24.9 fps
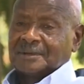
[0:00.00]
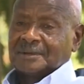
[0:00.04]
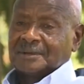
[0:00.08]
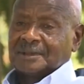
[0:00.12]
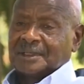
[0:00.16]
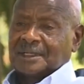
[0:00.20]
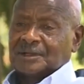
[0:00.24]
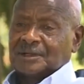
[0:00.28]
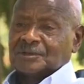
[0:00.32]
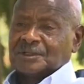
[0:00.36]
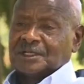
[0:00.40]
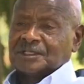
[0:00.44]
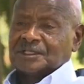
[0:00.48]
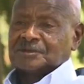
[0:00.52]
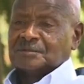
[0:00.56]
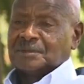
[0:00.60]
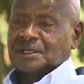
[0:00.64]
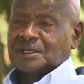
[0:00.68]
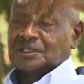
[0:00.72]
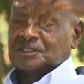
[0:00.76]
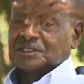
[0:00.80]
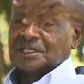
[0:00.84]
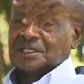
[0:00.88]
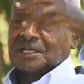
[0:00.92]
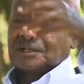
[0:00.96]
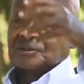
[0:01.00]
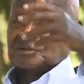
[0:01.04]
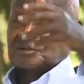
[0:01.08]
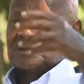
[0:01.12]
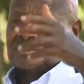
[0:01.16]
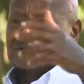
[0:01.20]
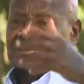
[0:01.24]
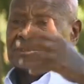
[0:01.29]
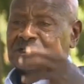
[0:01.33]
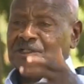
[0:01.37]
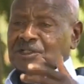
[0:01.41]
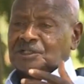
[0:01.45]
how does my child
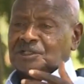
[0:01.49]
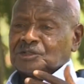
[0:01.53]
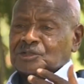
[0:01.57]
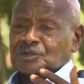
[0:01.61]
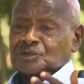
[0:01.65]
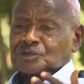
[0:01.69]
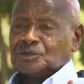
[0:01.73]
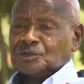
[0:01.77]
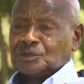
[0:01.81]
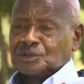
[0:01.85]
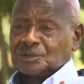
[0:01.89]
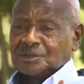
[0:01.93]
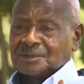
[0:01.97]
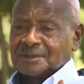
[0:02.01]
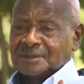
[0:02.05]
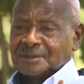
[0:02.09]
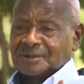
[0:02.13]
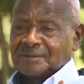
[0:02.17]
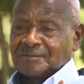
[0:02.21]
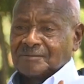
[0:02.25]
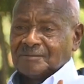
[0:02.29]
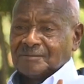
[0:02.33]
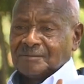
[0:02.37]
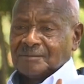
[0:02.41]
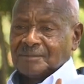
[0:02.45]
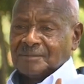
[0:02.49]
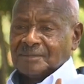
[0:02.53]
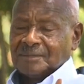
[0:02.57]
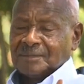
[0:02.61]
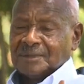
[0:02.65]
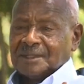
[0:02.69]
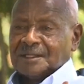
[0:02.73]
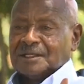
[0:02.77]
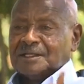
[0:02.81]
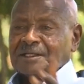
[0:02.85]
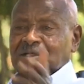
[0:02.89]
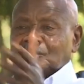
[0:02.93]
continue in school?
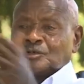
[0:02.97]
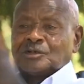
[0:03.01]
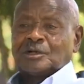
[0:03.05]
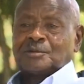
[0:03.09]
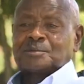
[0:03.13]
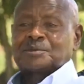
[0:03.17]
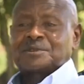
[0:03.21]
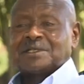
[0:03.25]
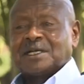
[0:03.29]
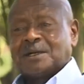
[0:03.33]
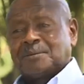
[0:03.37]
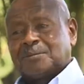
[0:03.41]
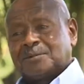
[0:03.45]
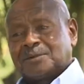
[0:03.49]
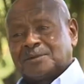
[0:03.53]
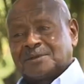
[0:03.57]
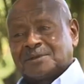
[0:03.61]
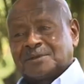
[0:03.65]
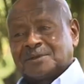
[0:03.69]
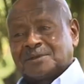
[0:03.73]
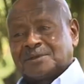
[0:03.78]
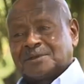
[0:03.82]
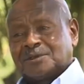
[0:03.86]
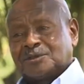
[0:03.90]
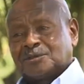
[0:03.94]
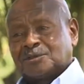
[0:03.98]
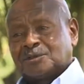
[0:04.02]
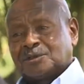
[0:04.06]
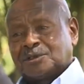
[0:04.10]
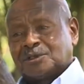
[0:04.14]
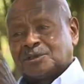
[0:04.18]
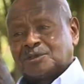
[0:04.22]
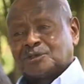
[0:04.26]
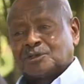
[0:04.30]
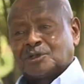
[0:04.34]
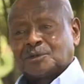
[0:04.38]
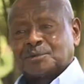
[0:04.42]
He drops up.
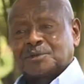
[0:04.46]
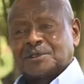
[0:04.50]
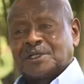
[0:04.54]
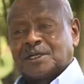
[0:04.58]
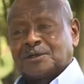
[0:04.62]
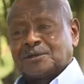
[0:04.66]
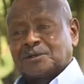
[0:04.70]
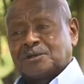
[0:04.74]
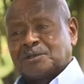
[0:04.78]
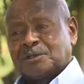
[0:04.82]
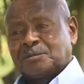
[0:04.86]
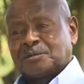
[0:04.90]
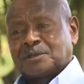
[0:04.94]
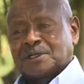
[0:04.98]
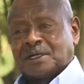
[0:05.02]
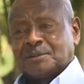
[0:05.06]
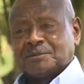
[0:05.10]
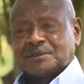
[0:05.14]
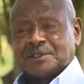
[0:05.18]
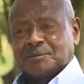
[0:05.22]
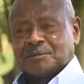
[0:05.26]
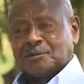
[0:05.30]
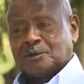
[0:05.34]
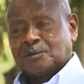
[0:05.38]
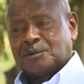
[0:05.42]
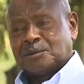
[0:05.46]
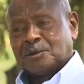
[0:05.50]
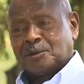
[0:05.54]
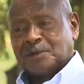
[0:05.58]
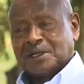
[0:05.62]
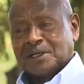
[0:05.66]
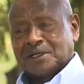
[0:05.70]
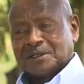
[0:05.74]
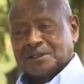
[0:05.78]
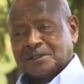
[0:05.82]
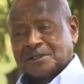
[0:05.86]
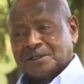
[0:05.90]
He drops out. He becomes a Bobby
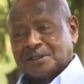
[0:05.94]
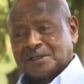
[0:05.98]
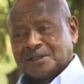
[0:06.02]
Wine.